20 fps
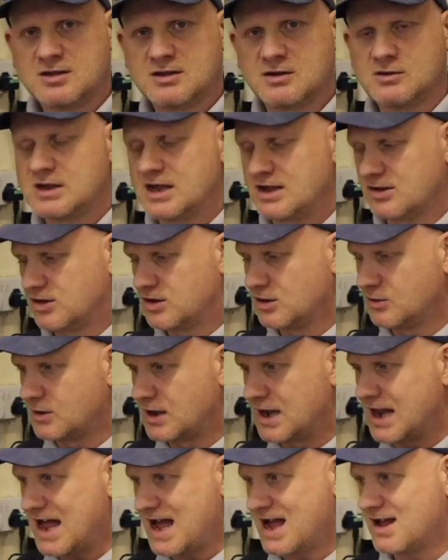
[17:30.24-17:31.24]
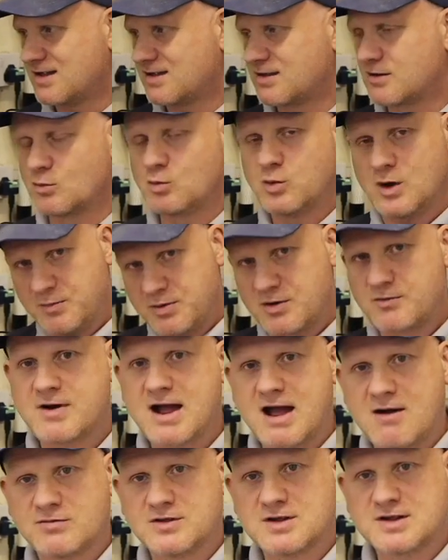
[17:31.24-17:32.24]
So let's do a last whip
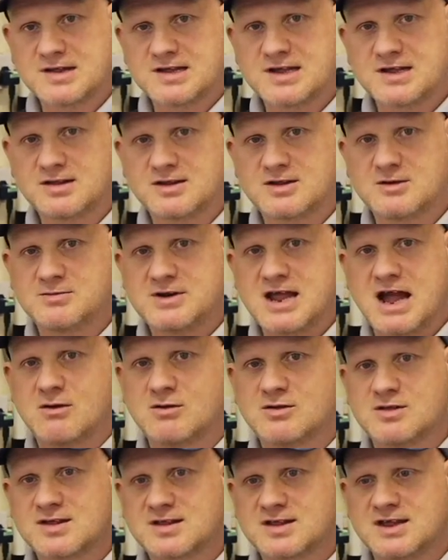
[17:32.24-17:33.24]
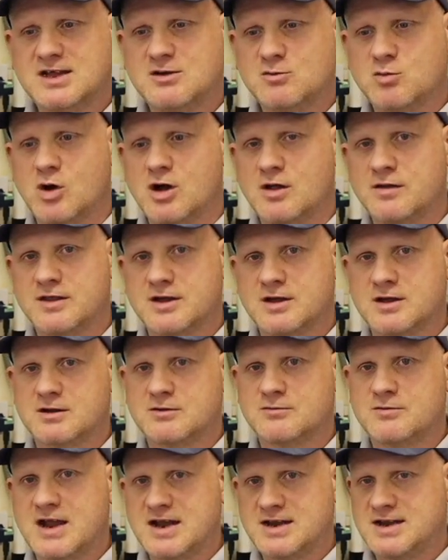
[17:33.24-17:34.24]
around the system now and see what
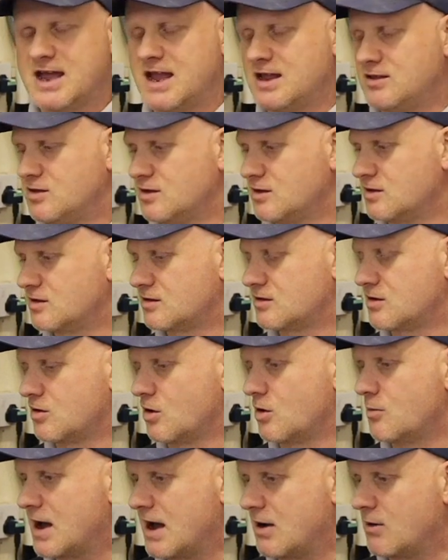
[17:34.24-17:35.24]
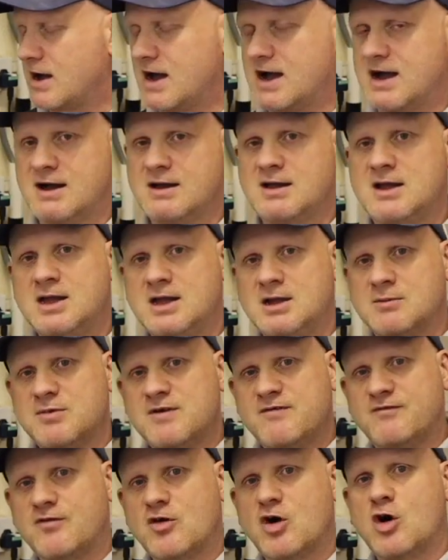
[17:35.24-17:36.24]
the radiators come out at
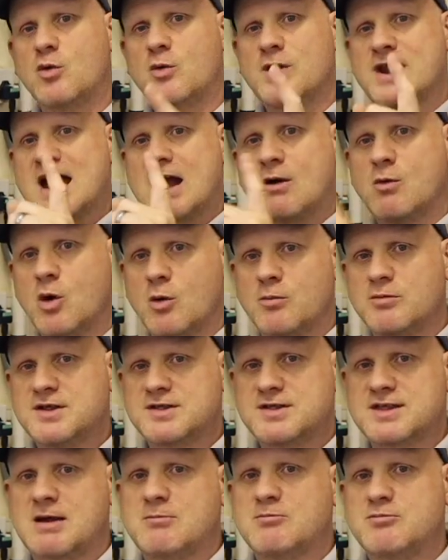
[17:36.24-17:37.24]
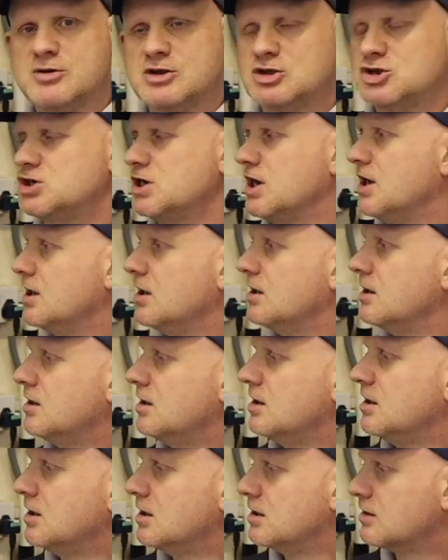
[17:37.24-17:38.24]
before we now up the temperature
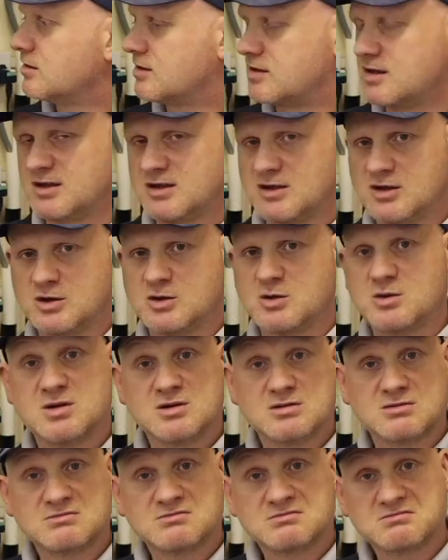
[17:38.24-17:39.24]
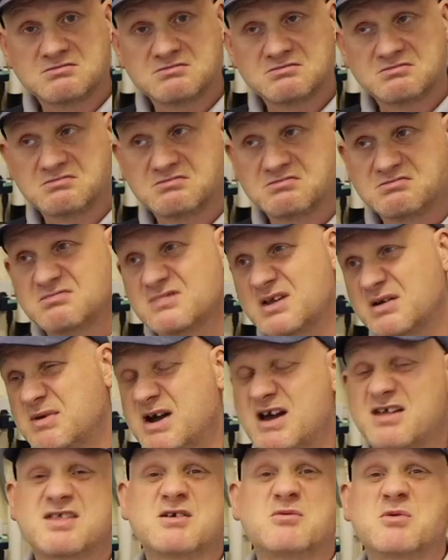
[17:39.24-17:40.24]
to,
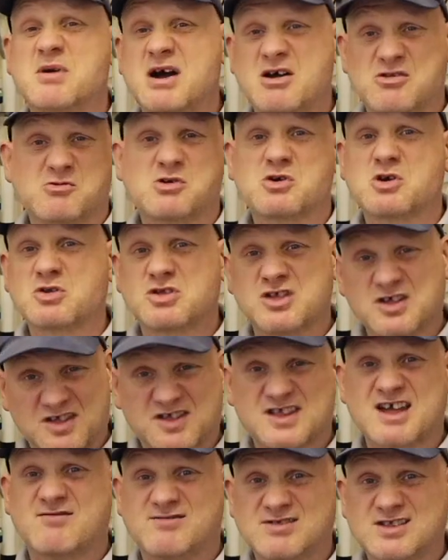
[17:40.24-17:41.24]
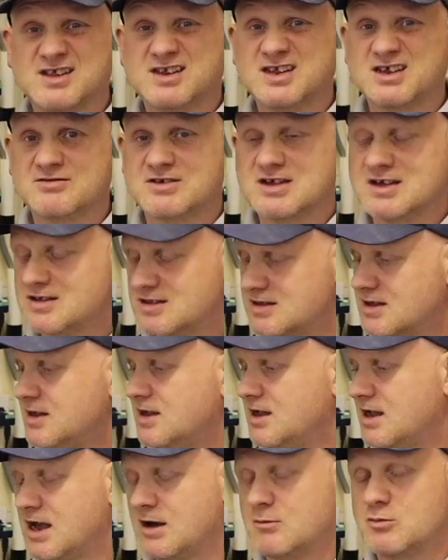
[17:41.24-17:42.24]
I think we might as well go to 70
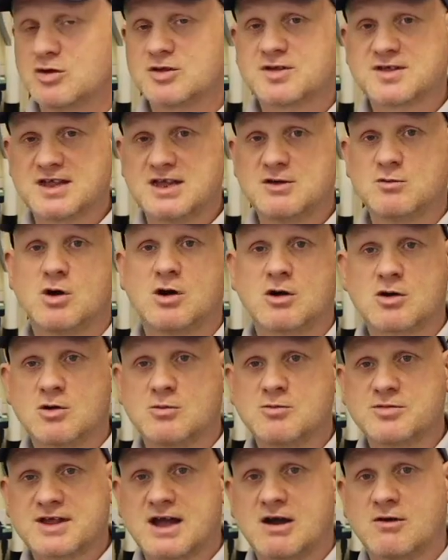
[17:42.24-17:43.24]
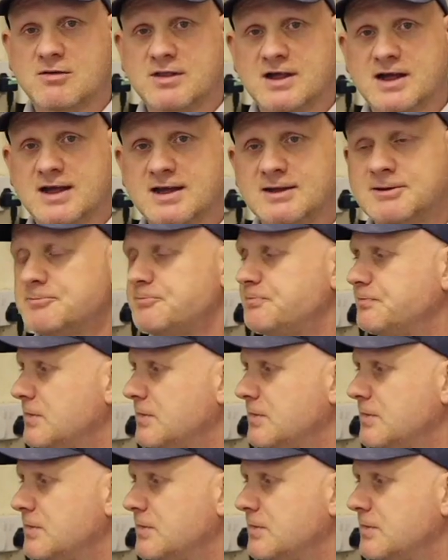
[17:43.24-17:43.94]
degrees and we'll see what comes out there.